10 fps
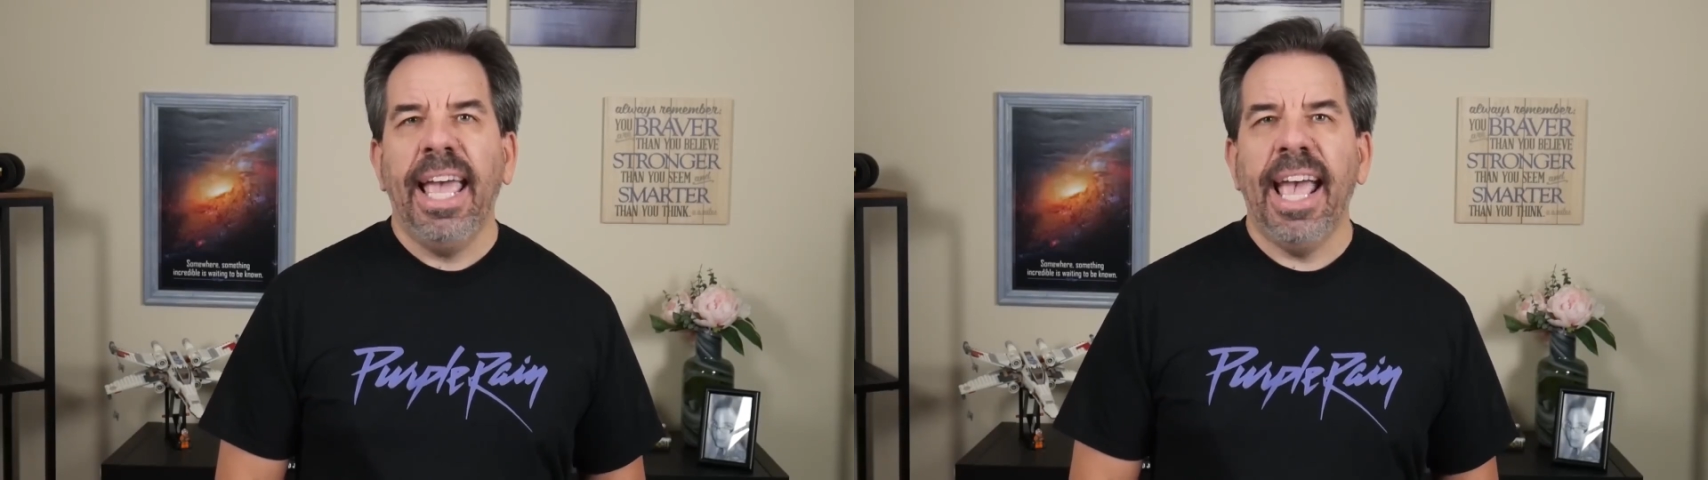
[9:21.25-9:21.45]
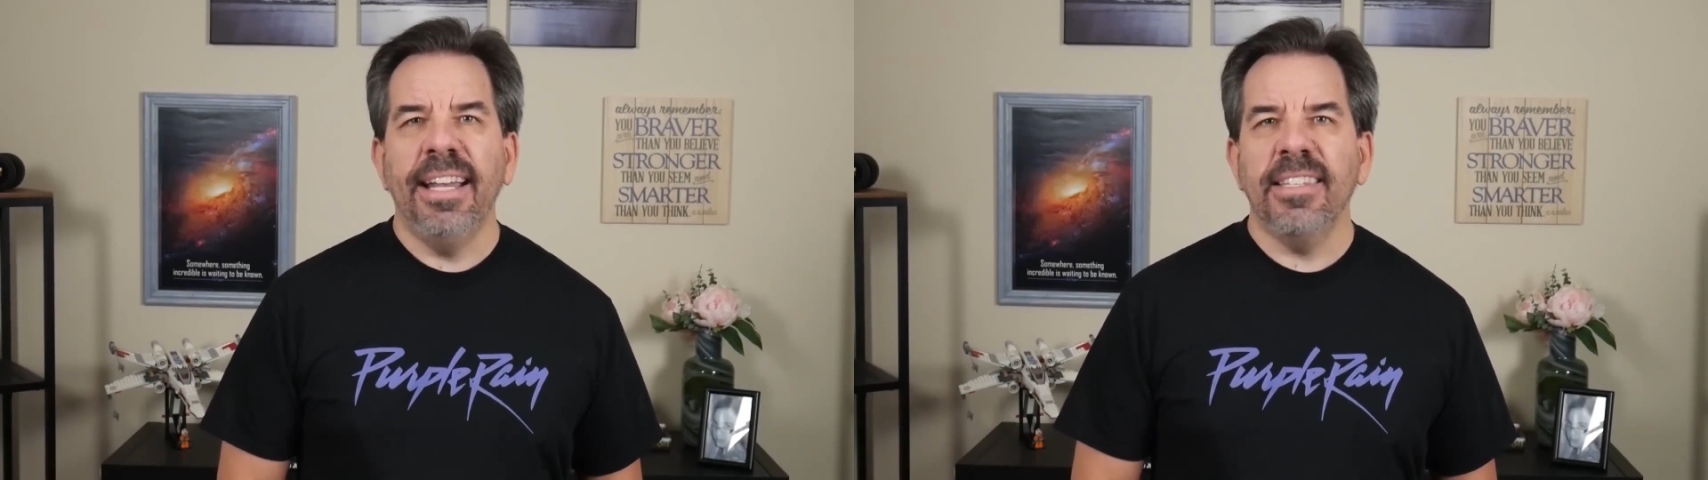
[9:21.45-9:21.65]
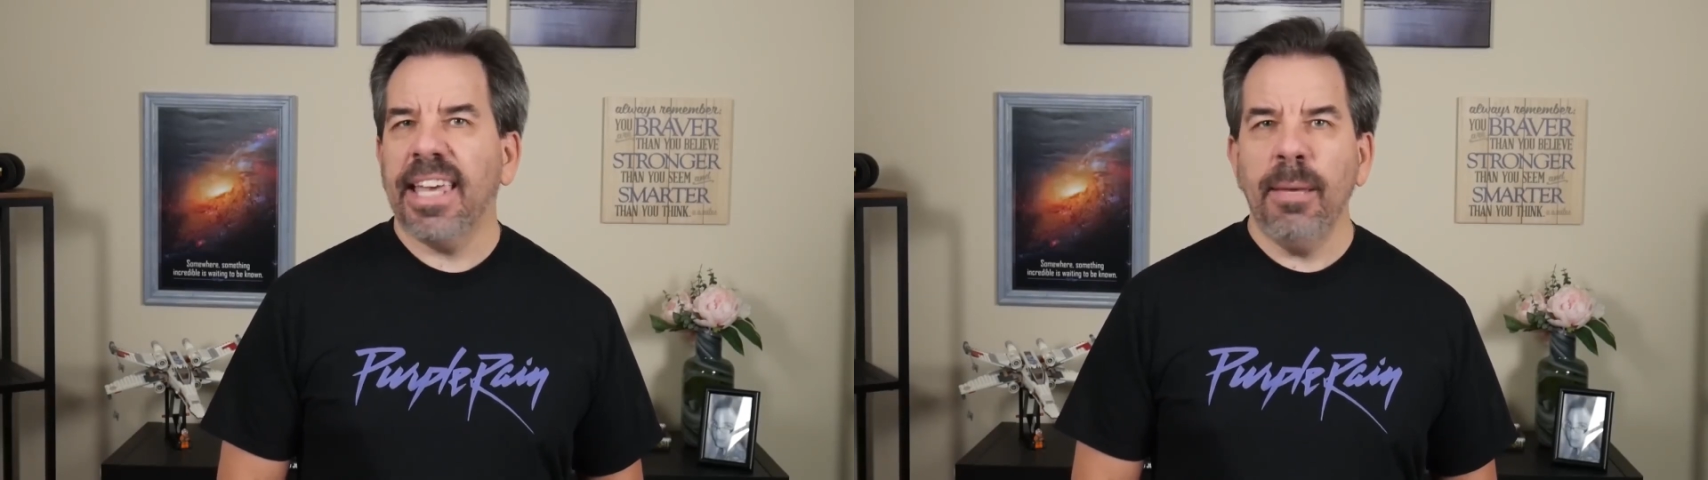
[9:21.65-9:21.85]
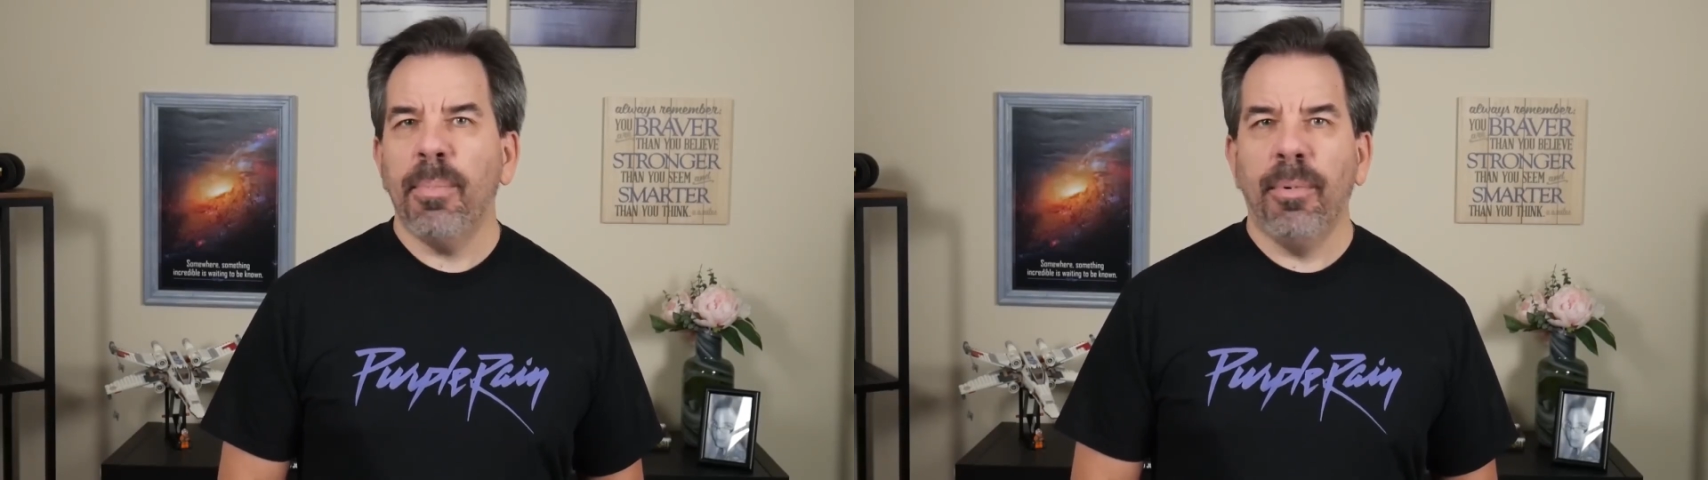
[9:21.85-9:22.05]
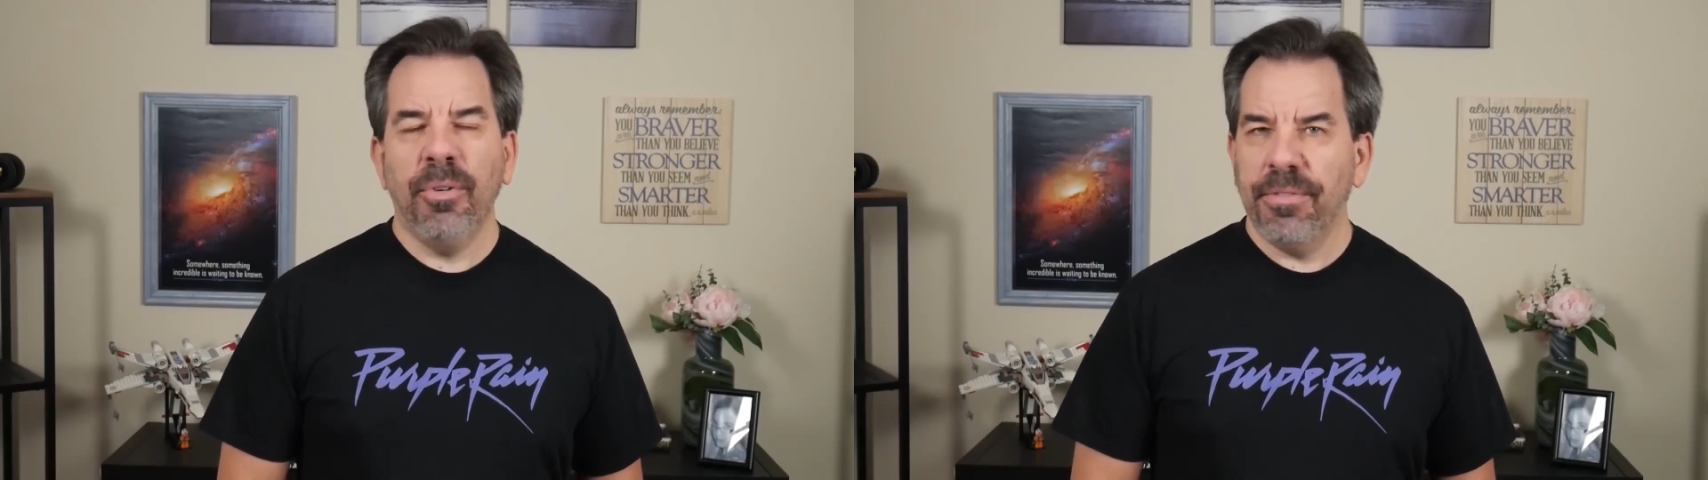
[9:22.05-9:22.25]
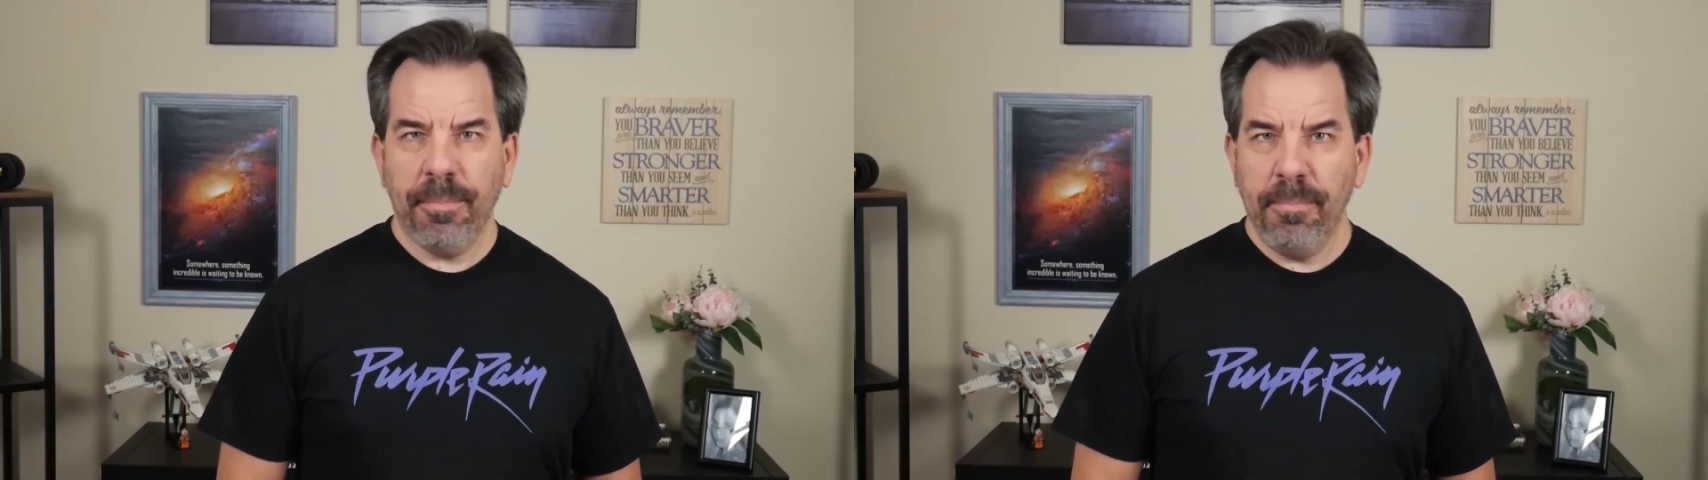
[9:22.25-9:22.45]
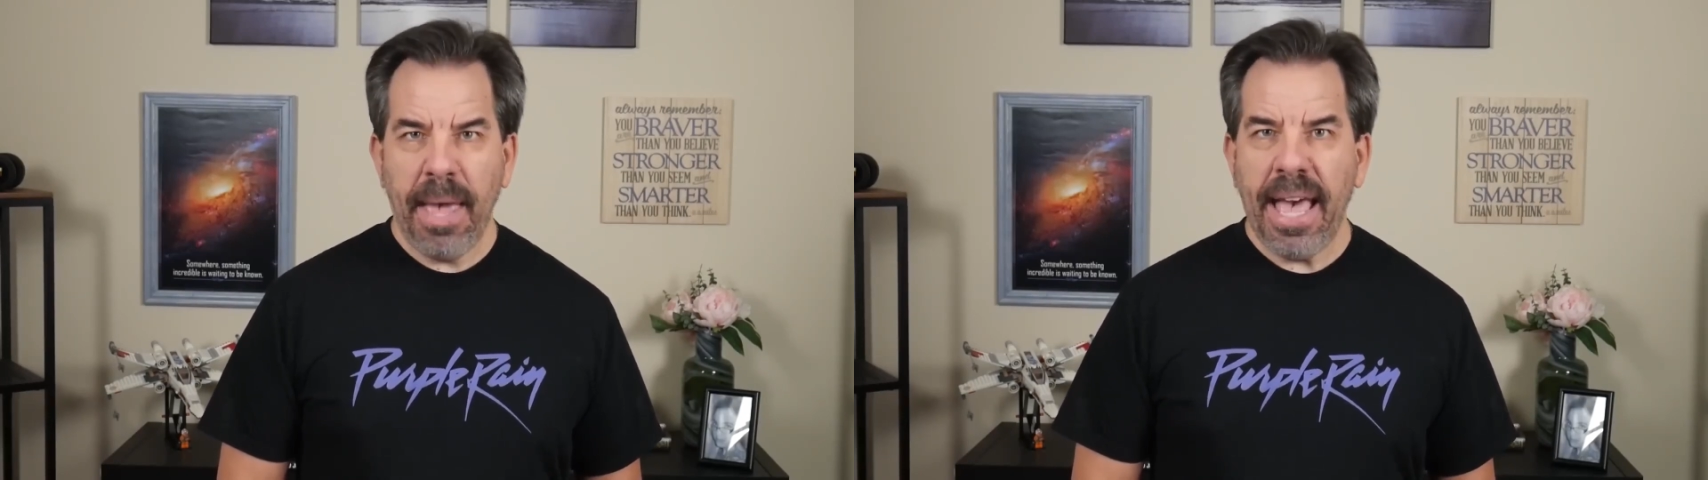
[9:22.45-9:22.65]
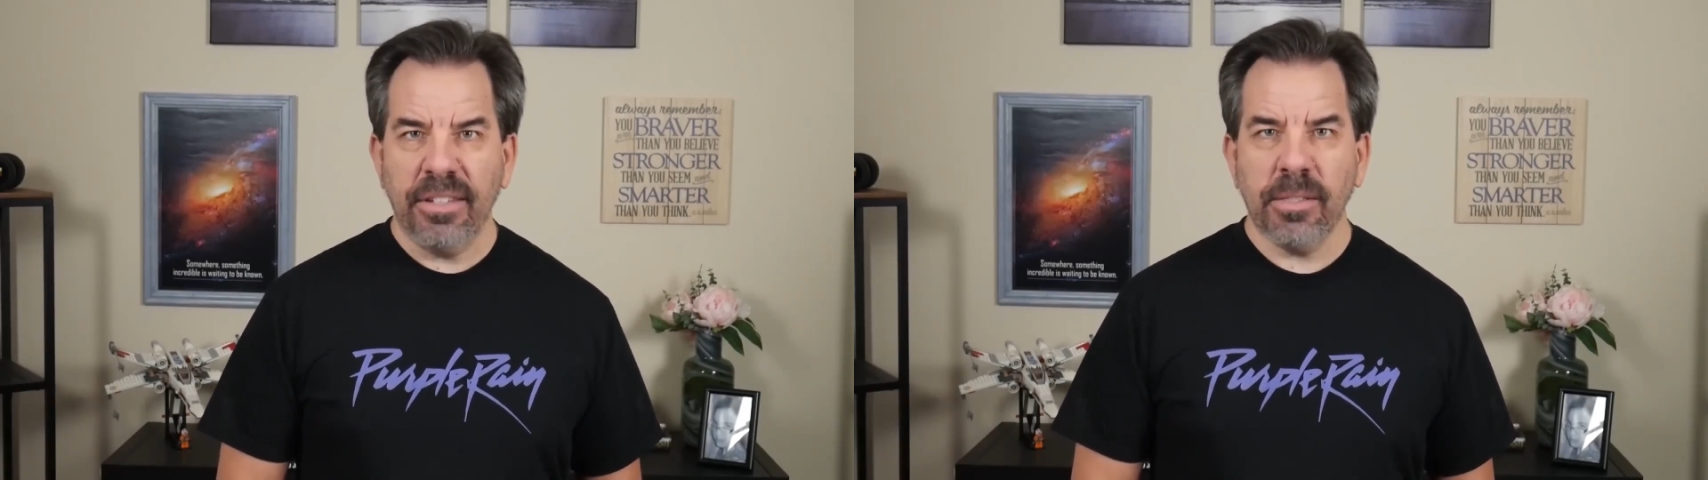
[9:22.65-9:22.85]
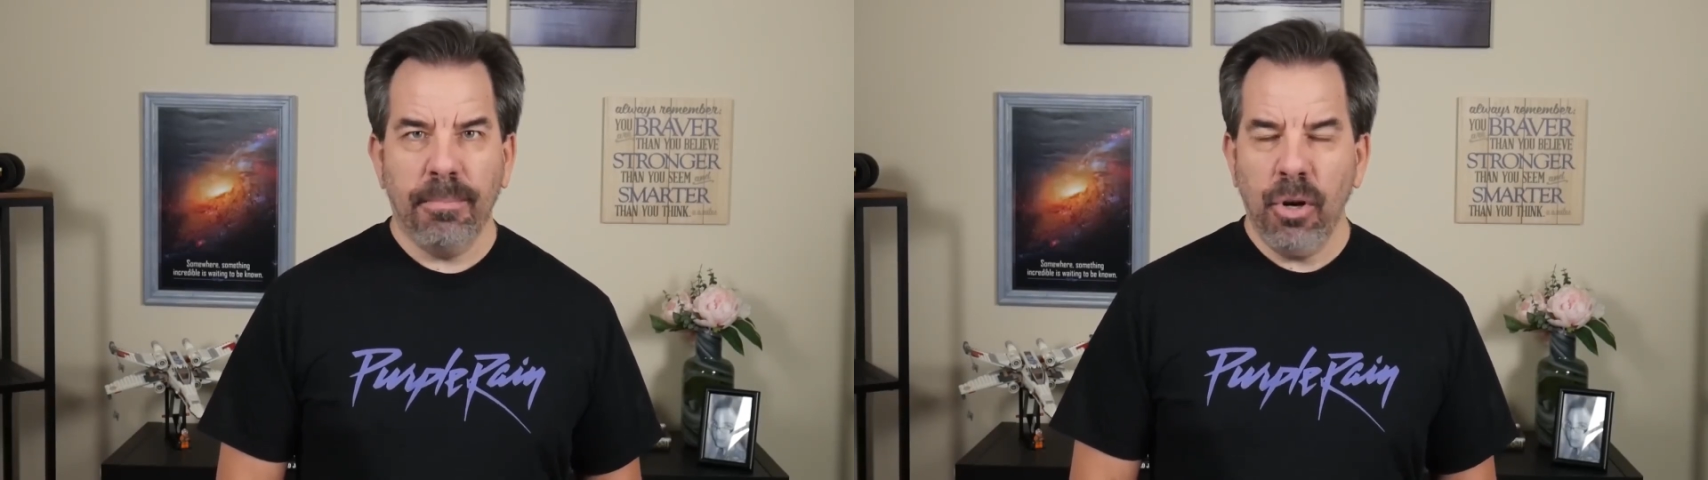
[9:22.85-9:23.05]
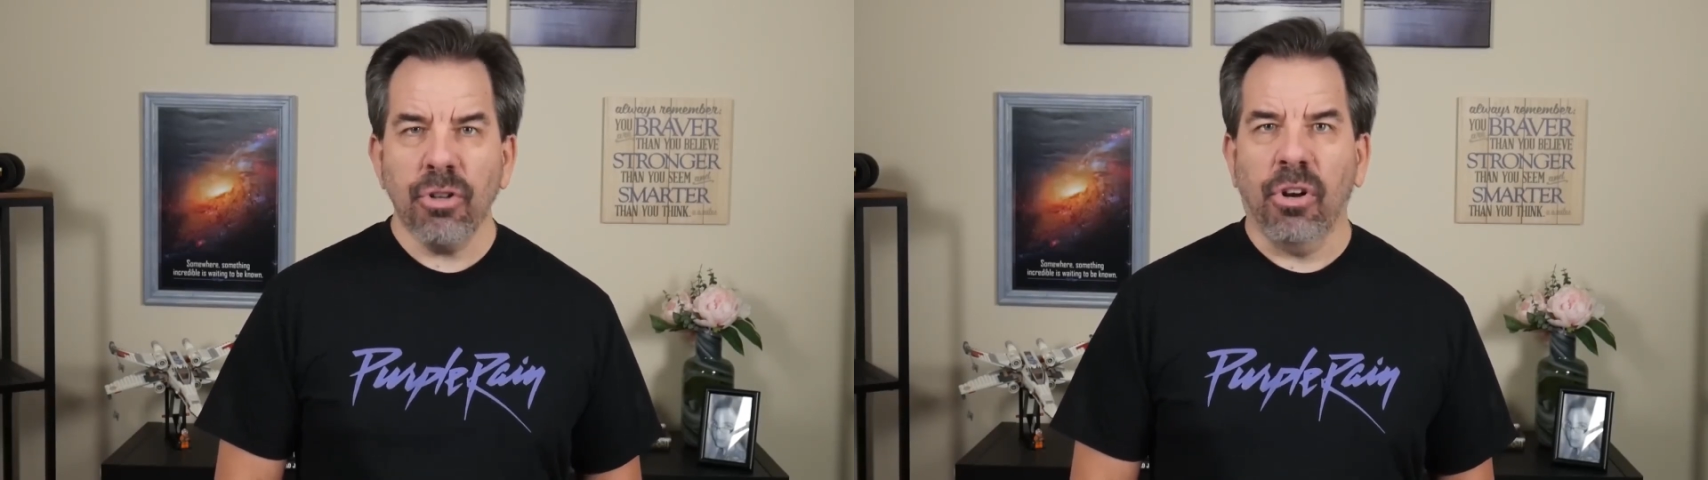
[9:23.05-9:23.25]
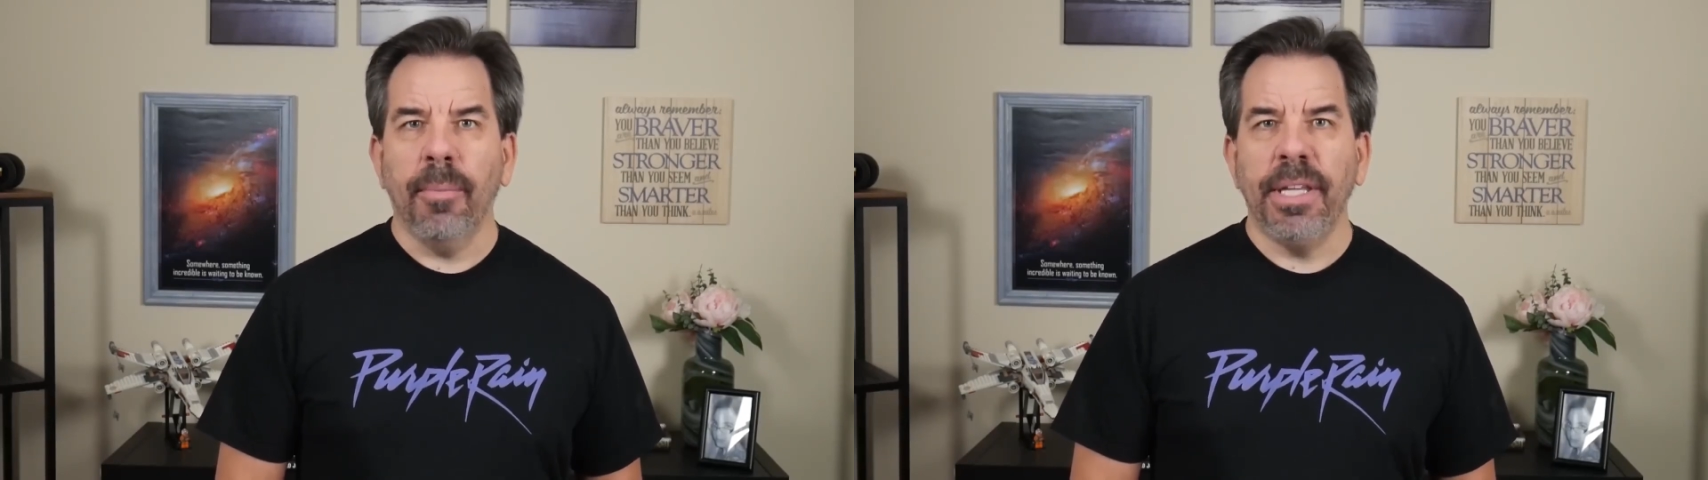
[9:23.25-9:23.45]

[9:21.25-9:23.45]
and is capable of mass murder.